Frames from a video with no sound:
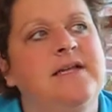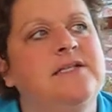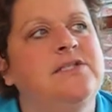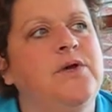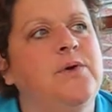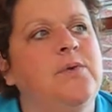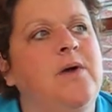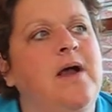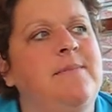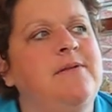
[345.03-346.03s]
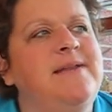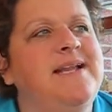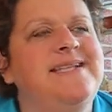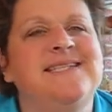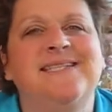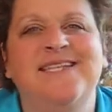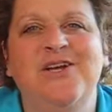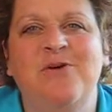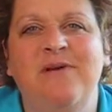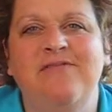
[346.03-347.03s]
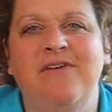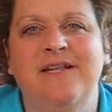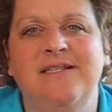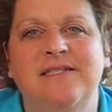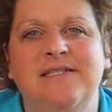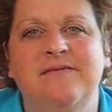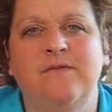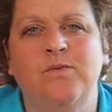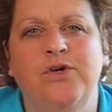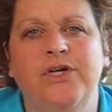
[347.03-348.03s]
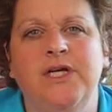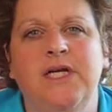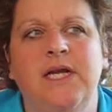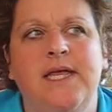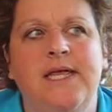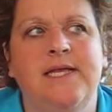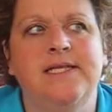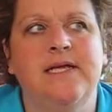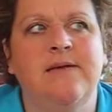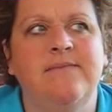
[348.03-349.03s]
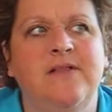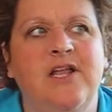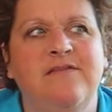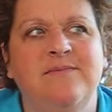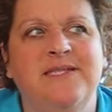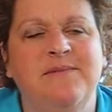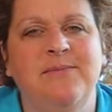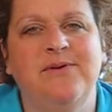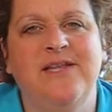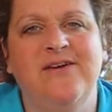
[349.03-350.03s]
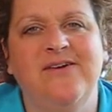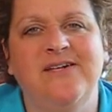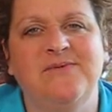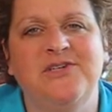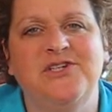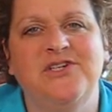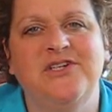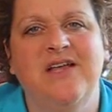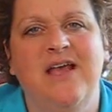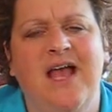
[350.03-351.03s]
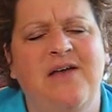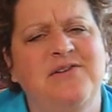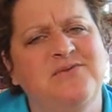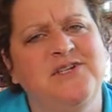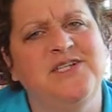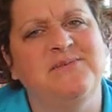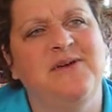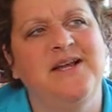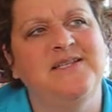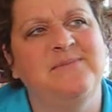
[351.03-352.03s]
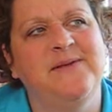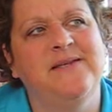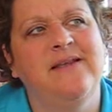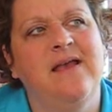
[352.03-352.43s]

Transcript: So it'll be nice to see all my friends from work, and a lot of them sent me birthday cards, which I was really surprised. But